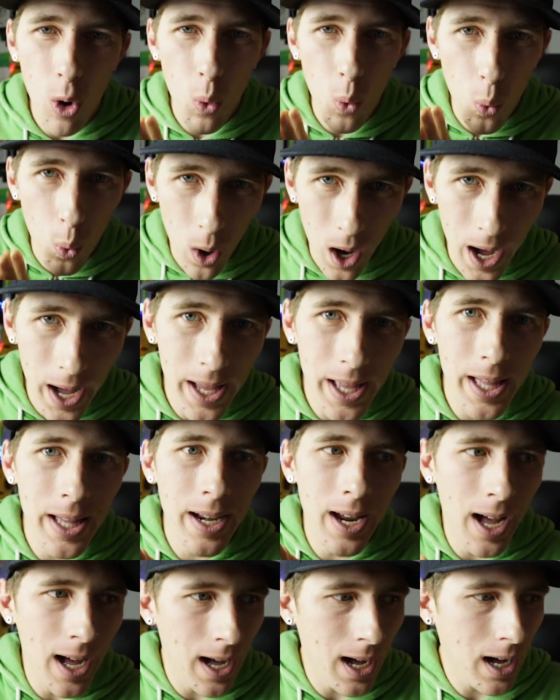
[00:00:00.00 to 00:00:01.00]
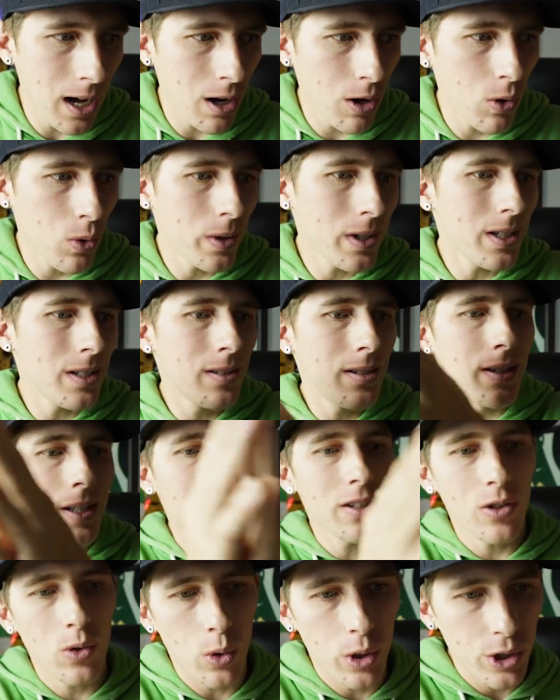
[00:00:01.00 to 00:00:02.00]
Why and how is
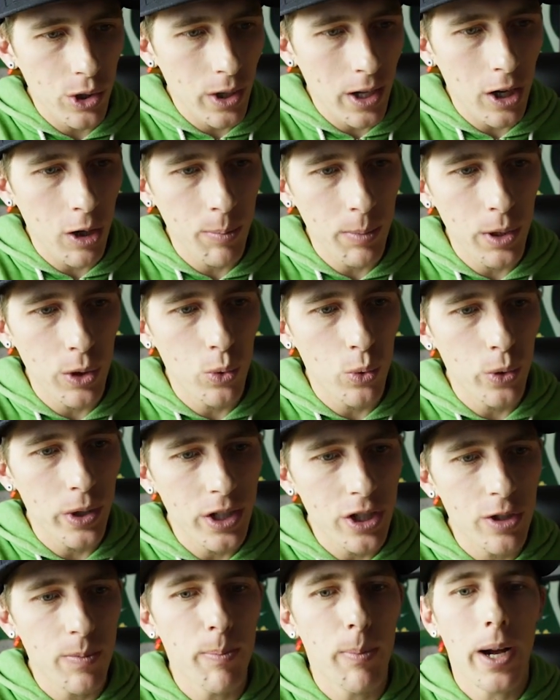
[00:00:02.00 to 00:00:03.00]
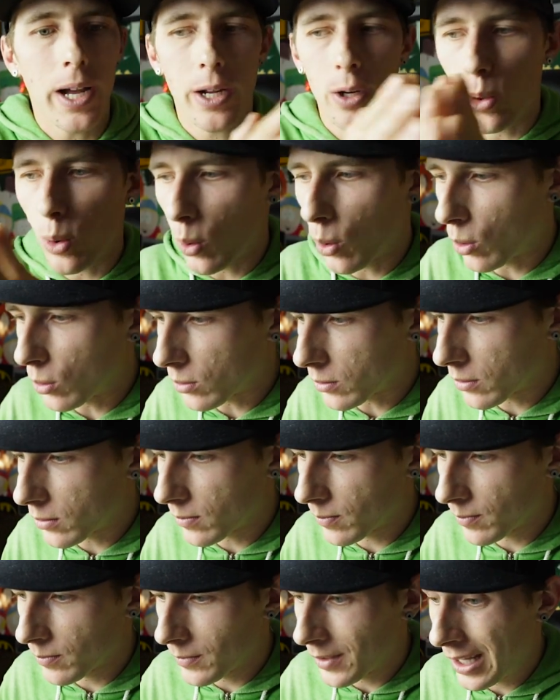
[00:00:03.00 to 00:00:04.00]
this going to help me reach my
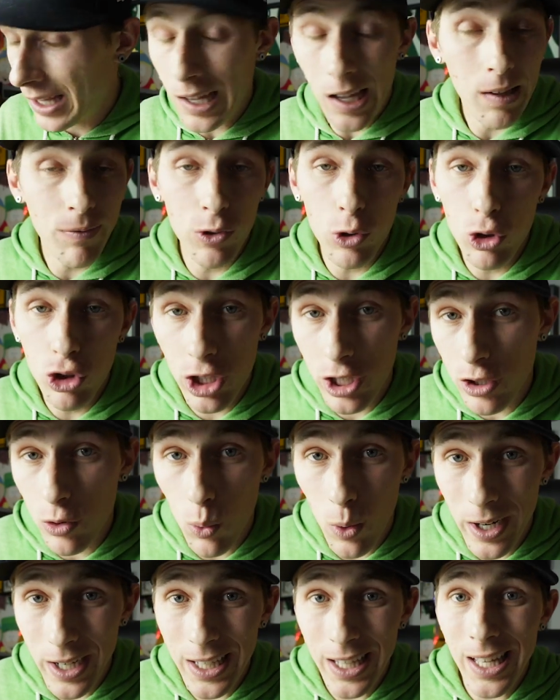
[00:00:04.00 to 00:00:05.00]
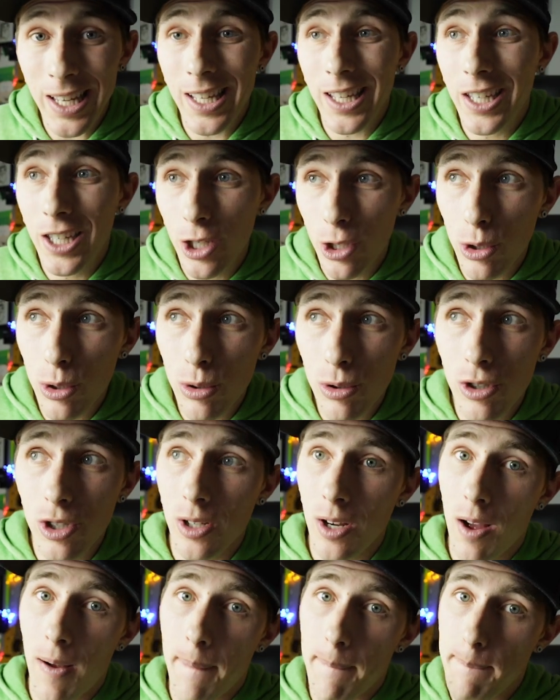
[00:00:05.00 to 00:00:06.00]
goals? If you just want to get
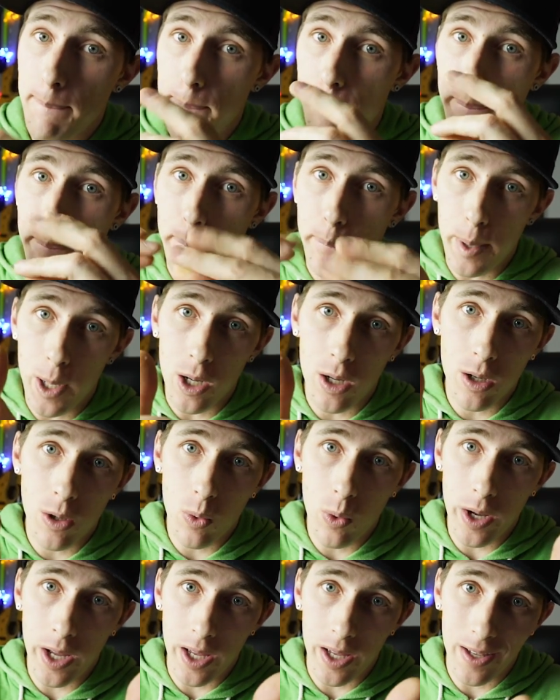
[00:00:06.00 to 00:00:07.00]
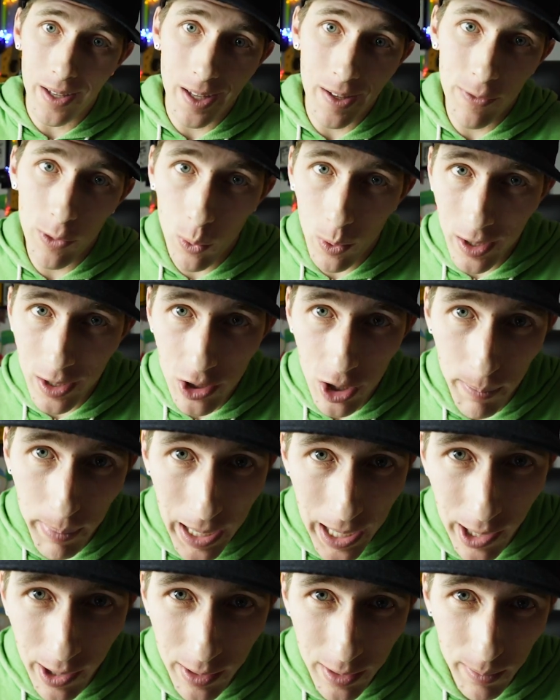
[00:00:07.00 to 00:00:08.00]
huge, bulk away. If you want to jump
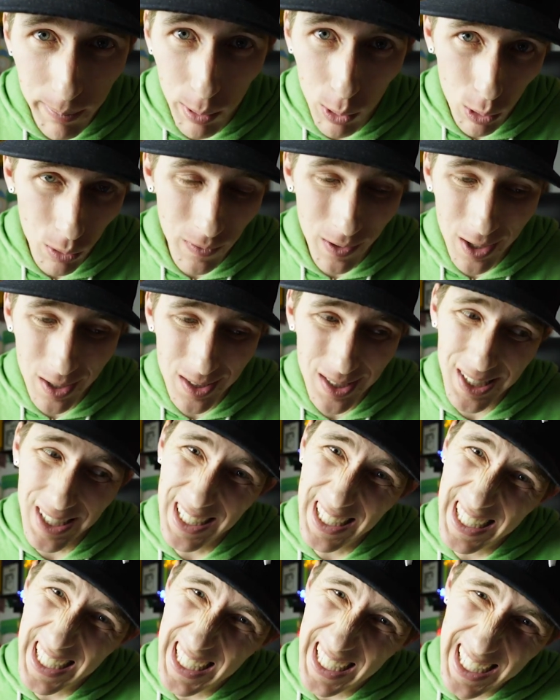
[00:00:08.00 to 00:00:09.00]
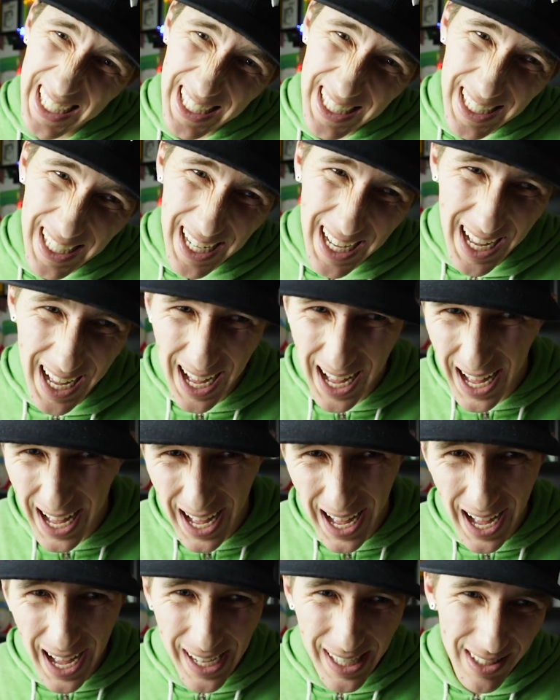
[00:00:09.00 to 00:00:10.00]
higher in the pole vault,
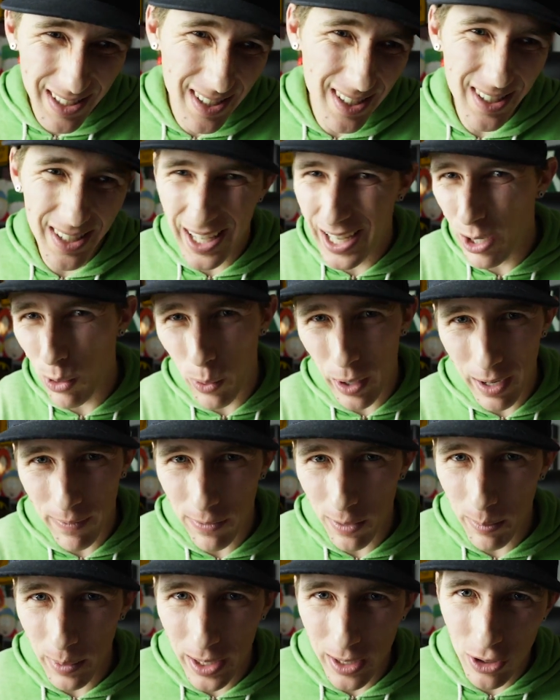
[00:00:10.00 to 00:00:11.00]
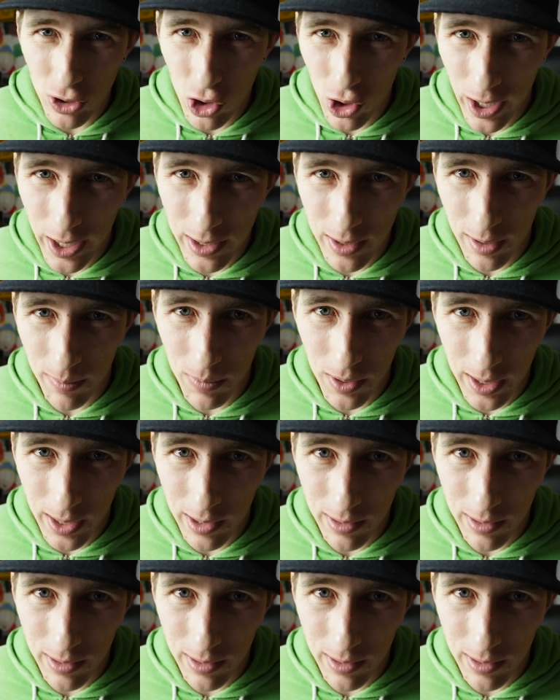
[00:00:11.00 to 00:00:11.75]
I'd stay away from it and try something